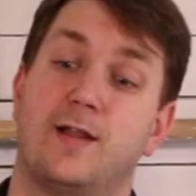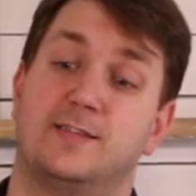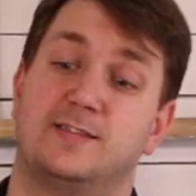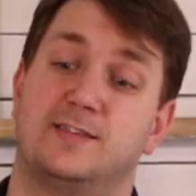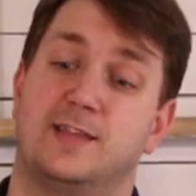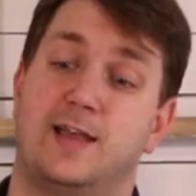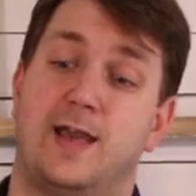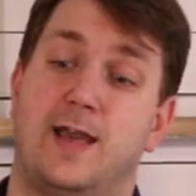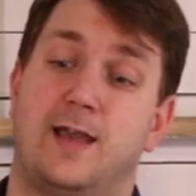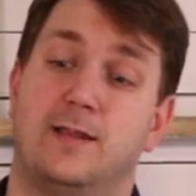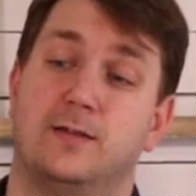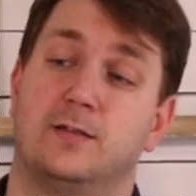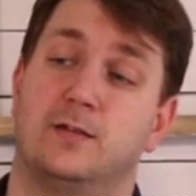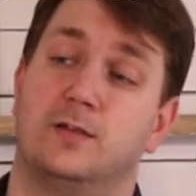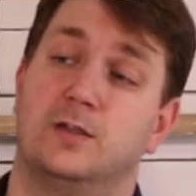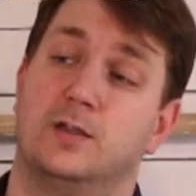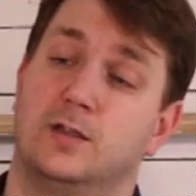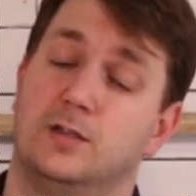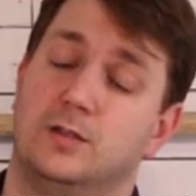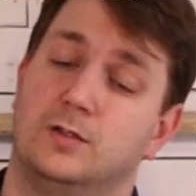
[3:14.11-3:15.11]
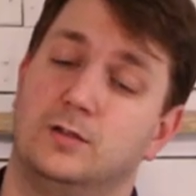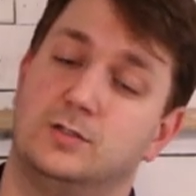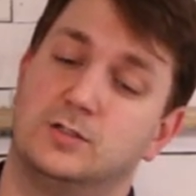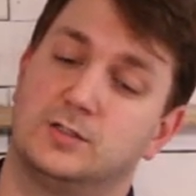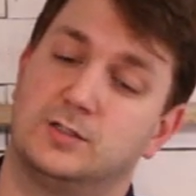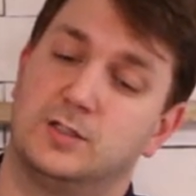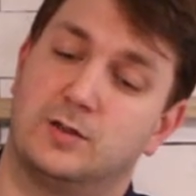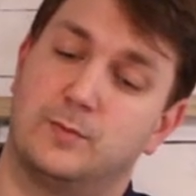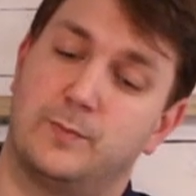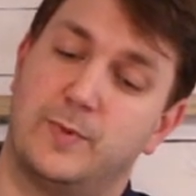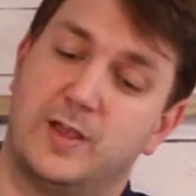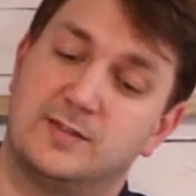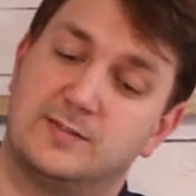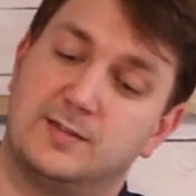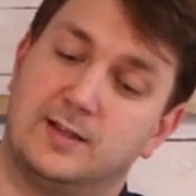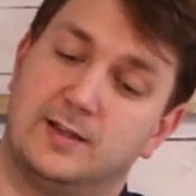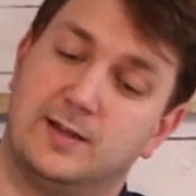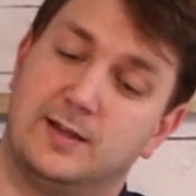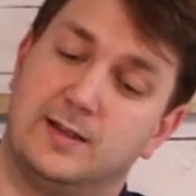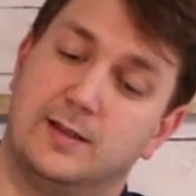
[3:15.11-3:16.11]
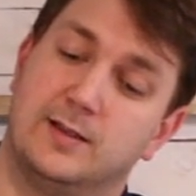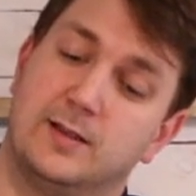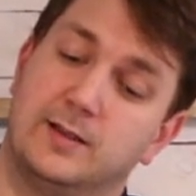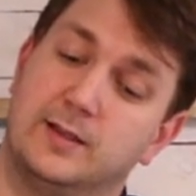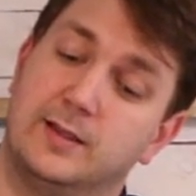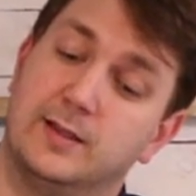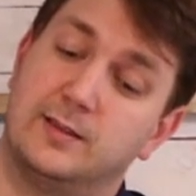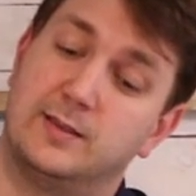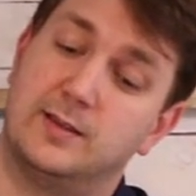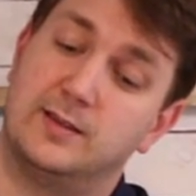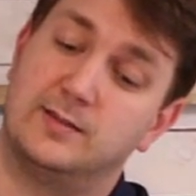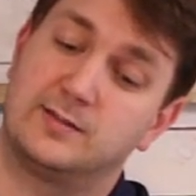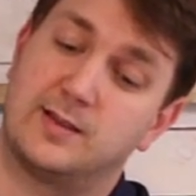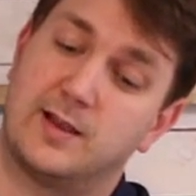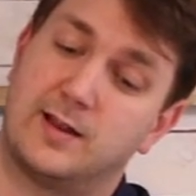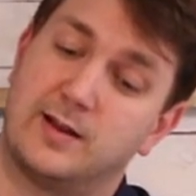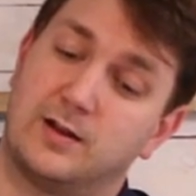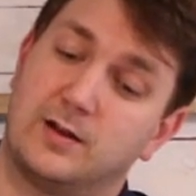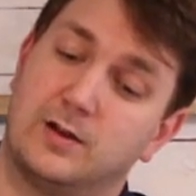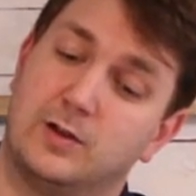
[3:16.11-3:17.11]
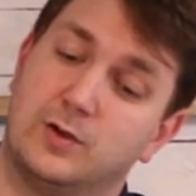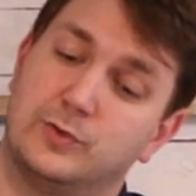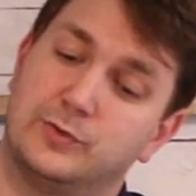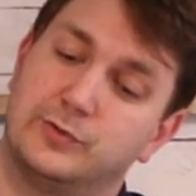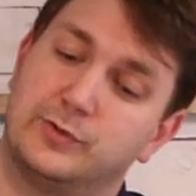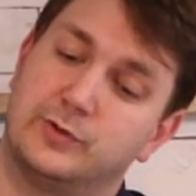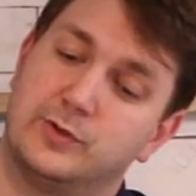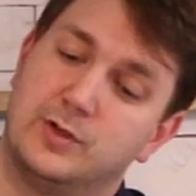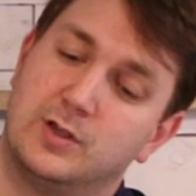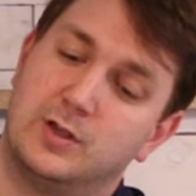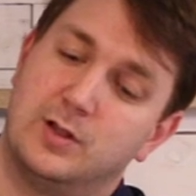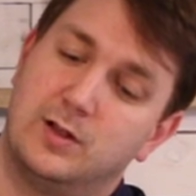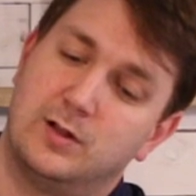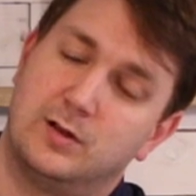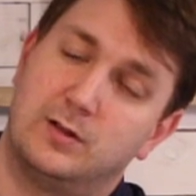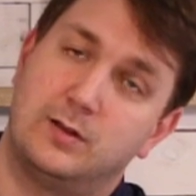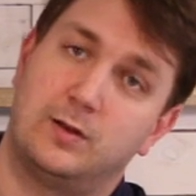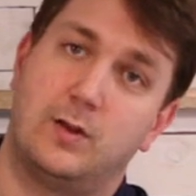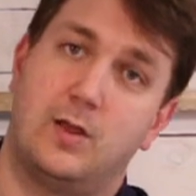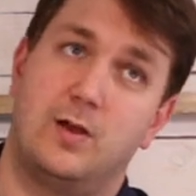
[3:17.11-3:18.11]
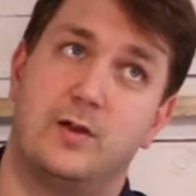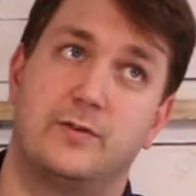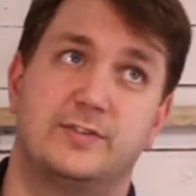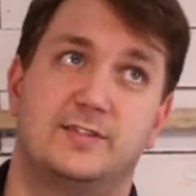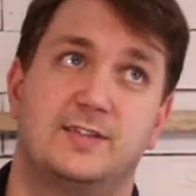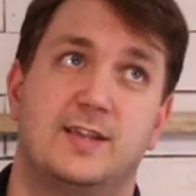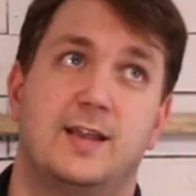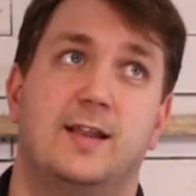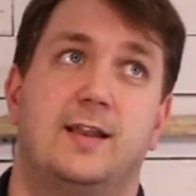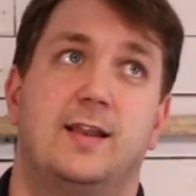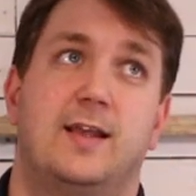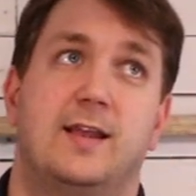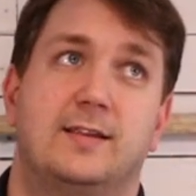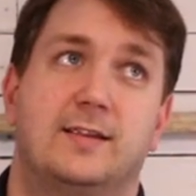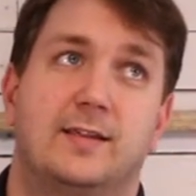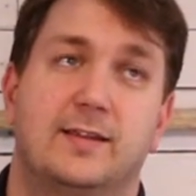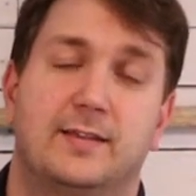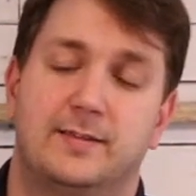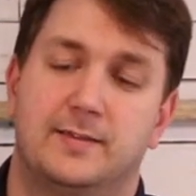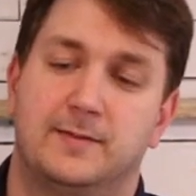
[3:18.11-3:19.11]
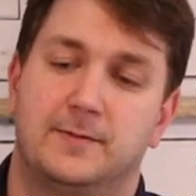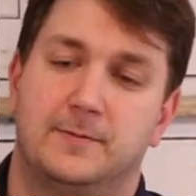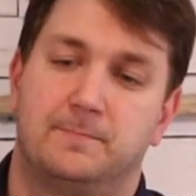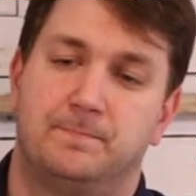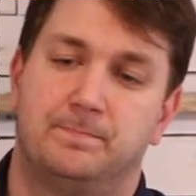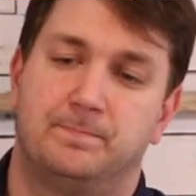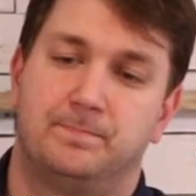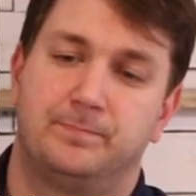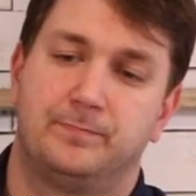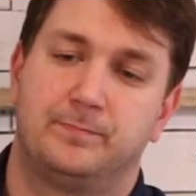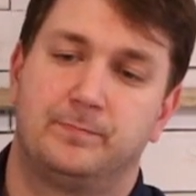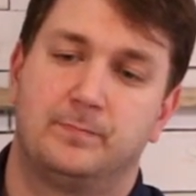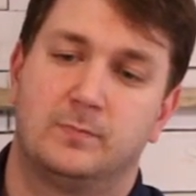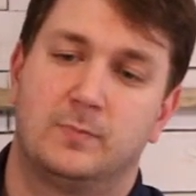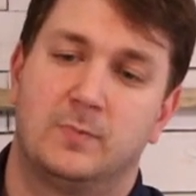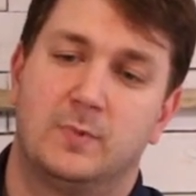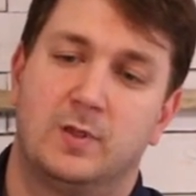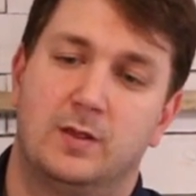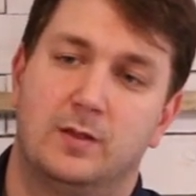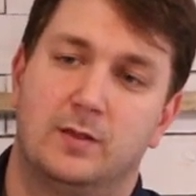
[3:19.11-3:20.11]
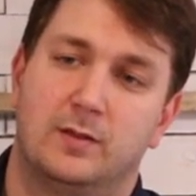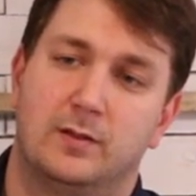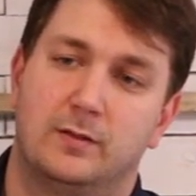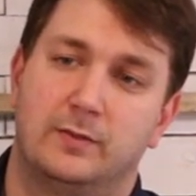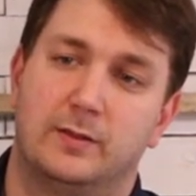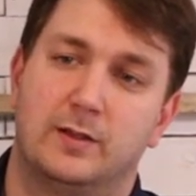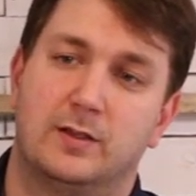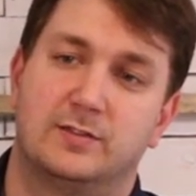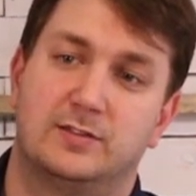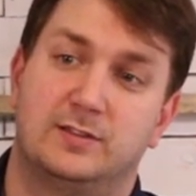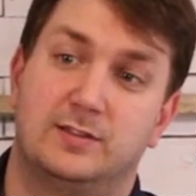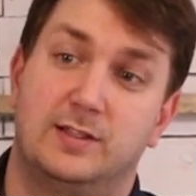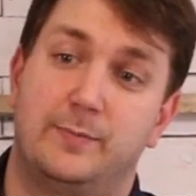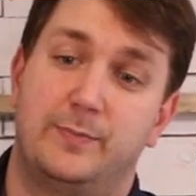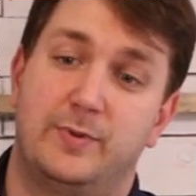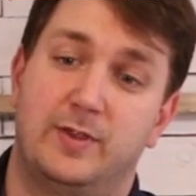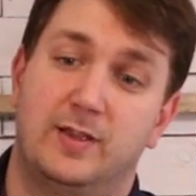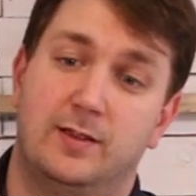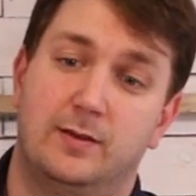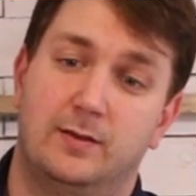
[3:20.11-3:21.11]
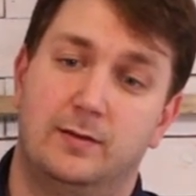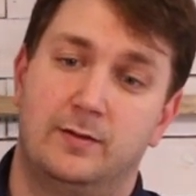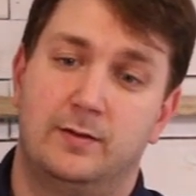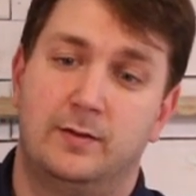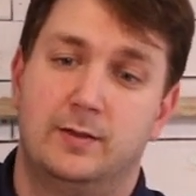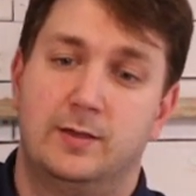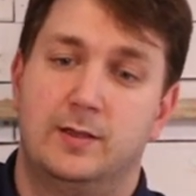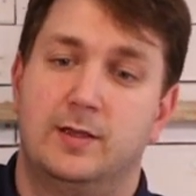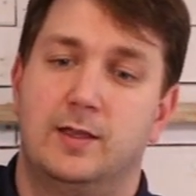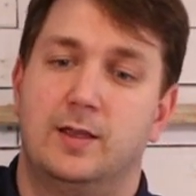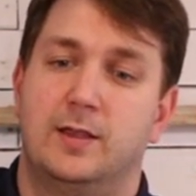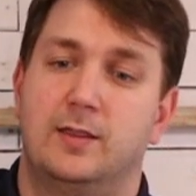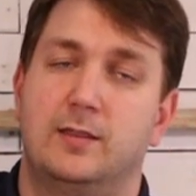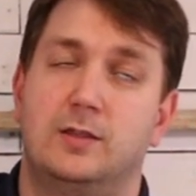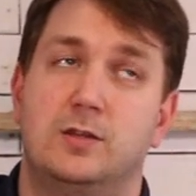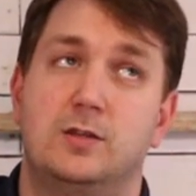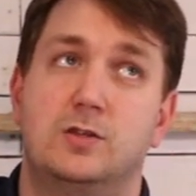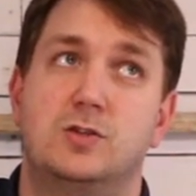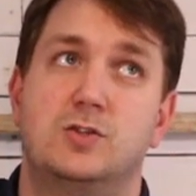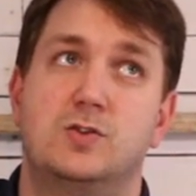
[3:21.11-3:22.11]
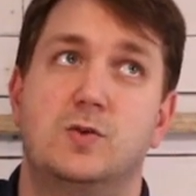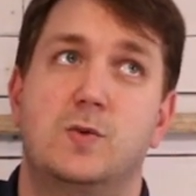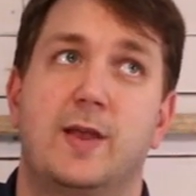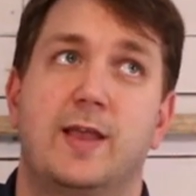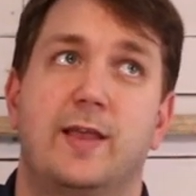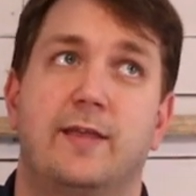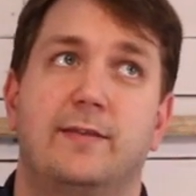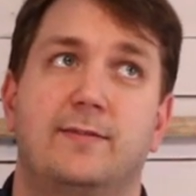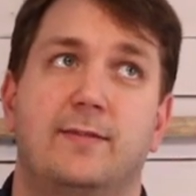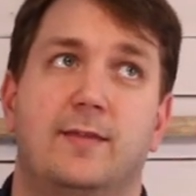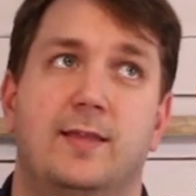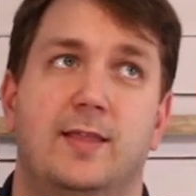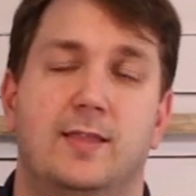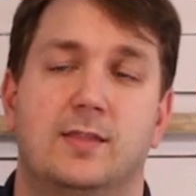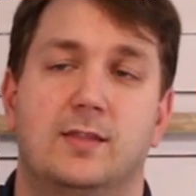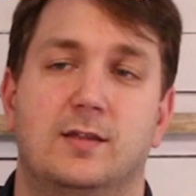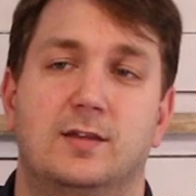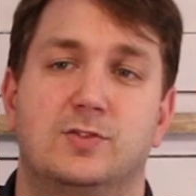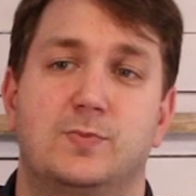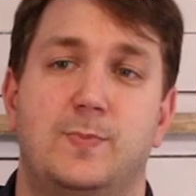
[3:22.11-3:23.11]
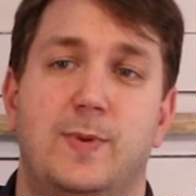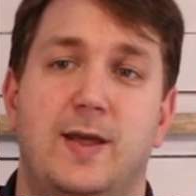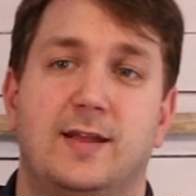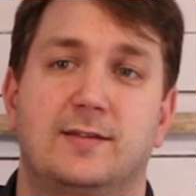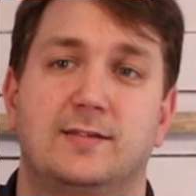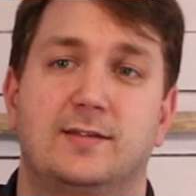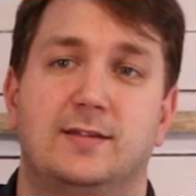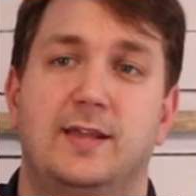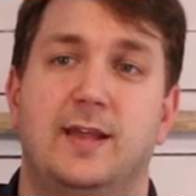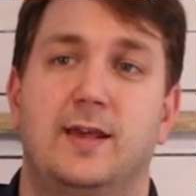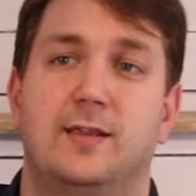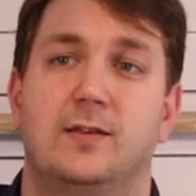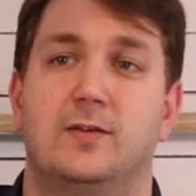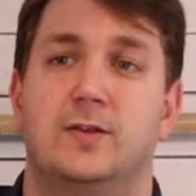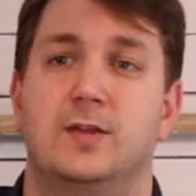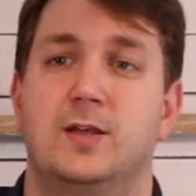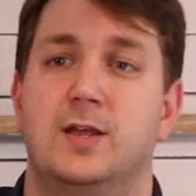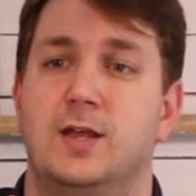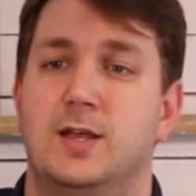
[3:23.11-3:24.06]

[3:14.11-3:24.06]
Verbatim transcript: it's at, you're just going to basically get these kind of close little offset like this and they'll slip in and then you twist and then it's back together.